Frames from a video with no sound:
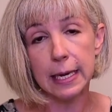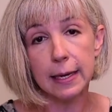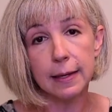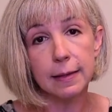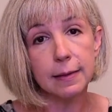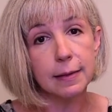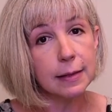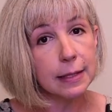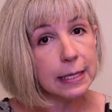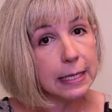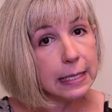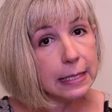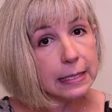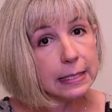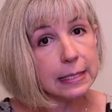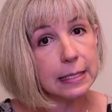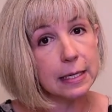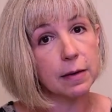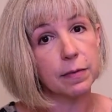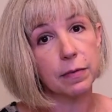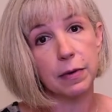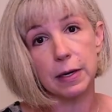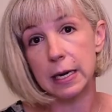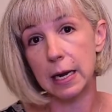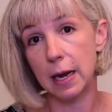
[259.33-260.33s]
at least
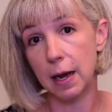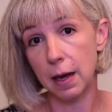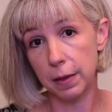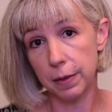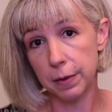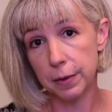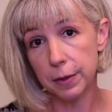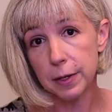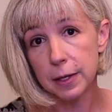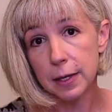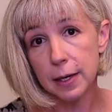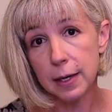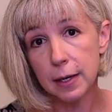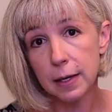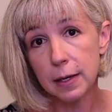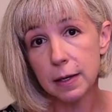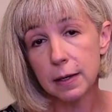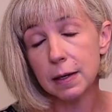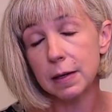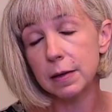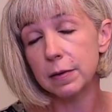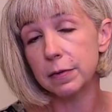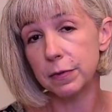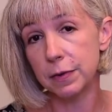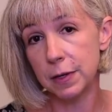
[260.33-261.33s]
every other year,
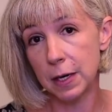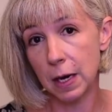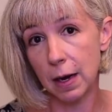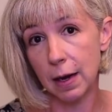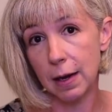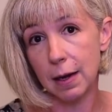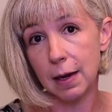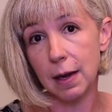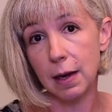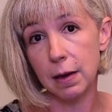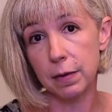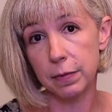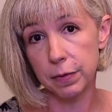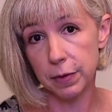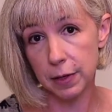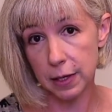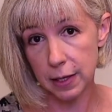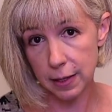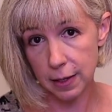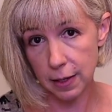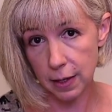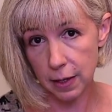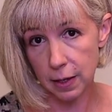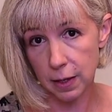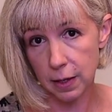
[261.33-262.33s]
if not every
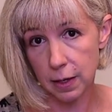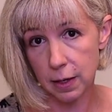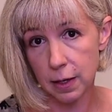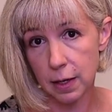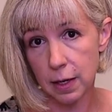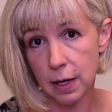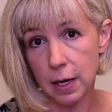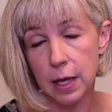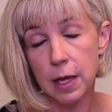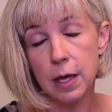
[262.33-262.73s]
year.